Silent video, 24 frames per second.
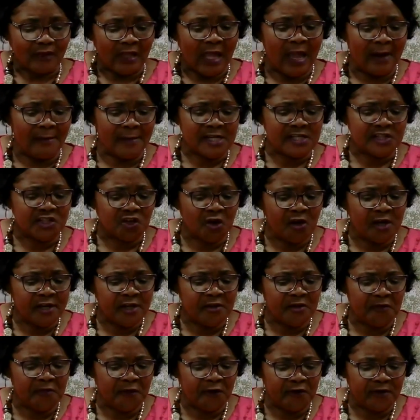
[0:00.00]
I'm going to start
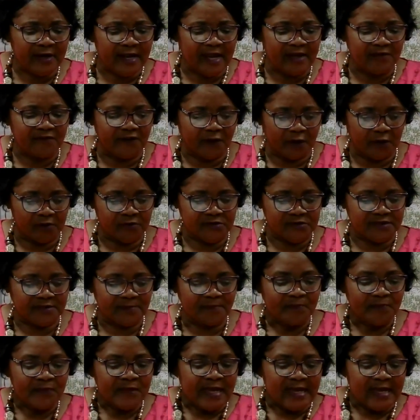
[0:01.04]
in the 38th verse.